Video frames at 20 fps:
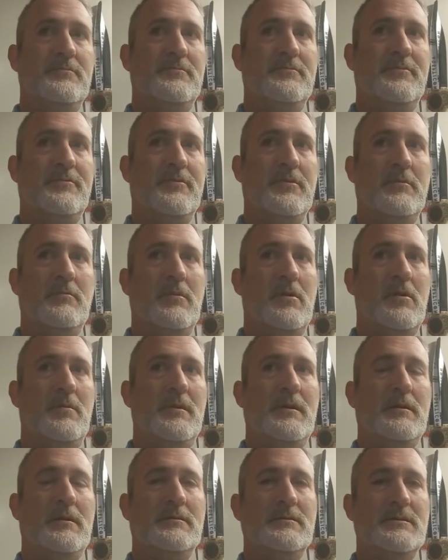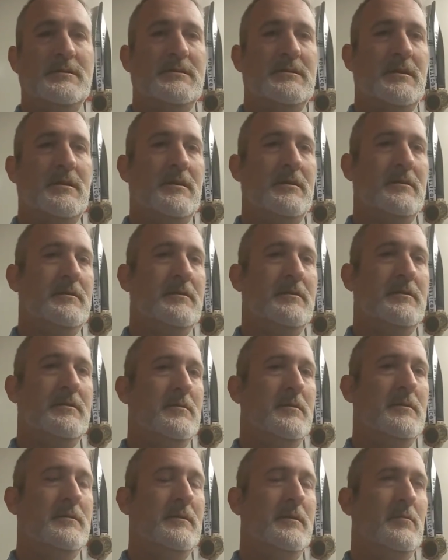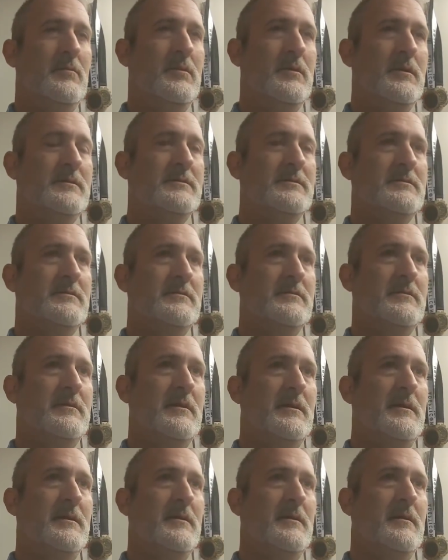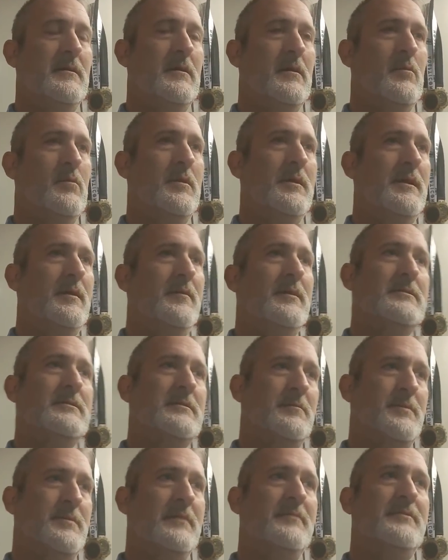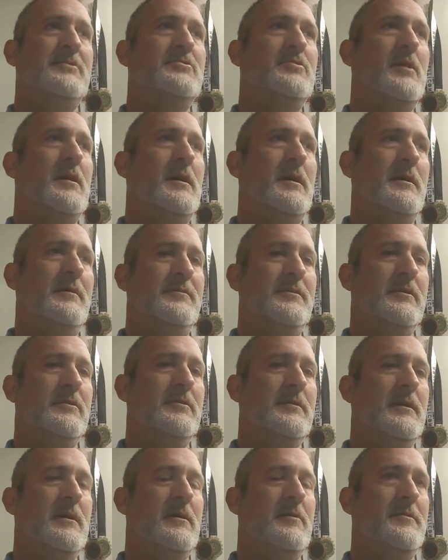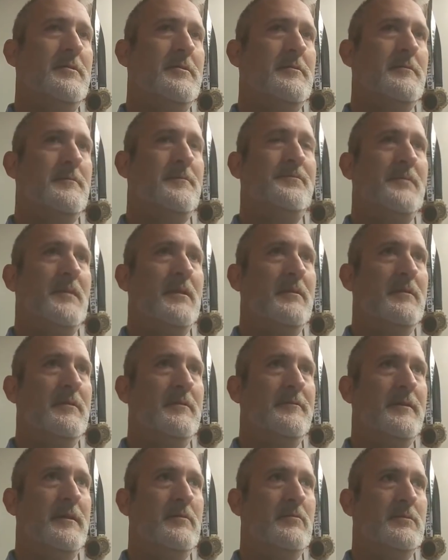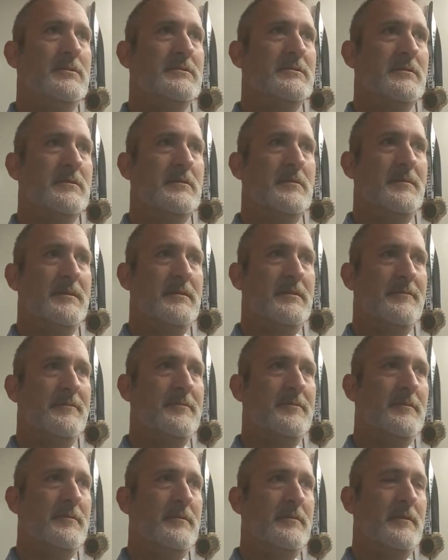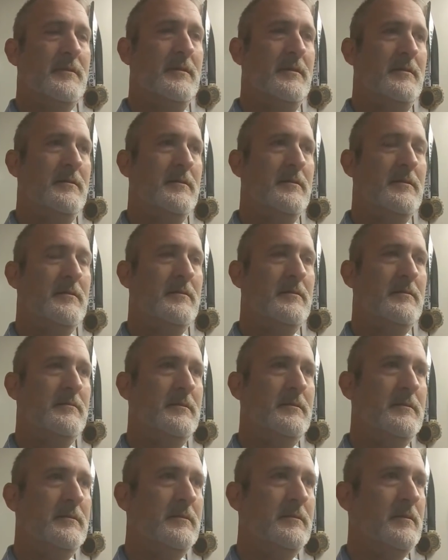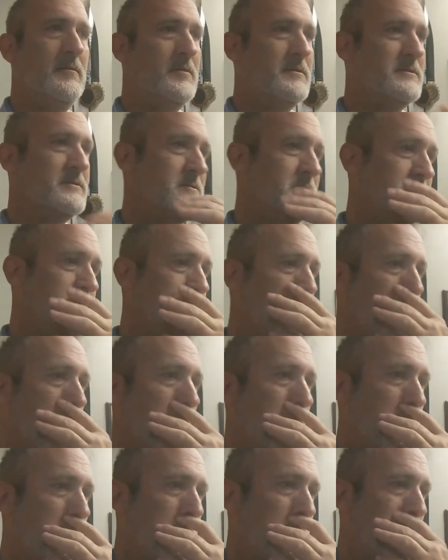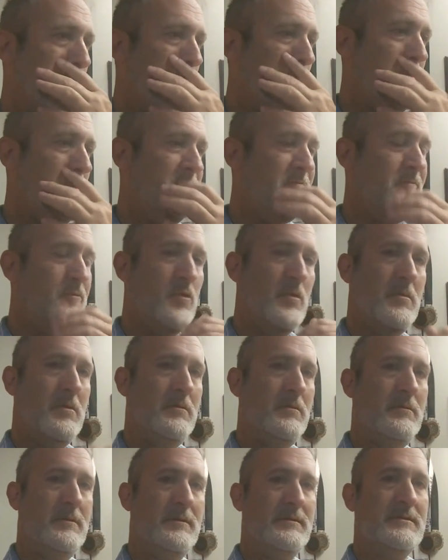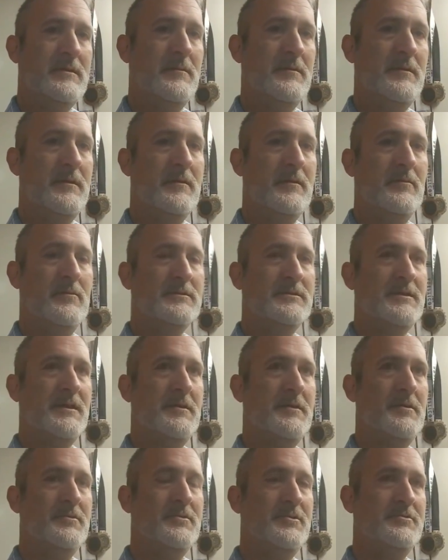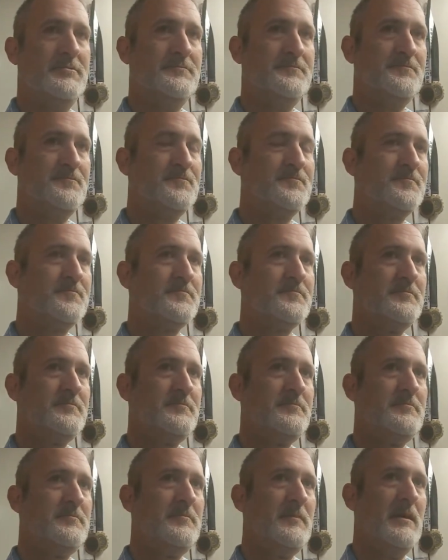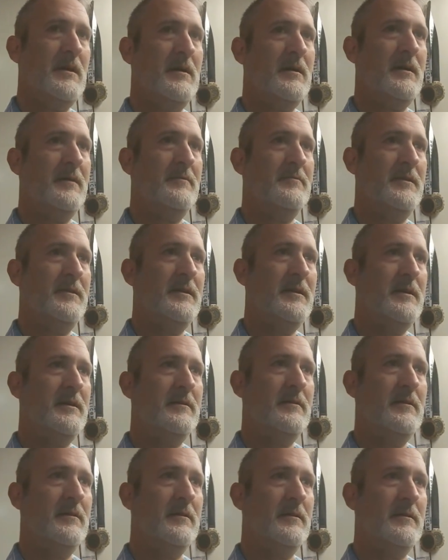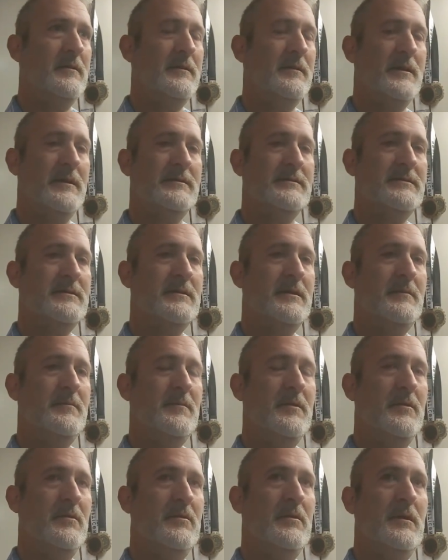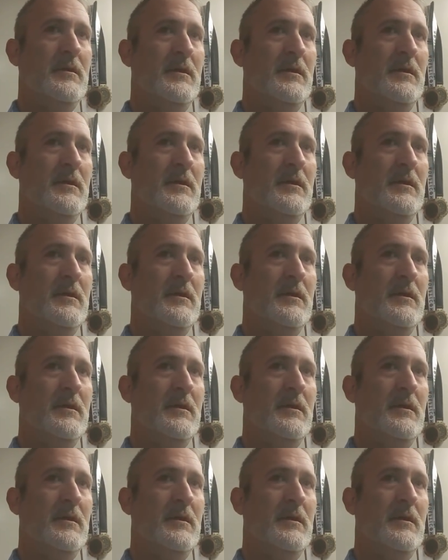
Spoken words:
for a moment, I'll just say, it was, on one hand, that was a bit of a drive to go down there. The event was a little bit different than, it wasn't so formal as some of the other ones I go to. I really had a nice time, though.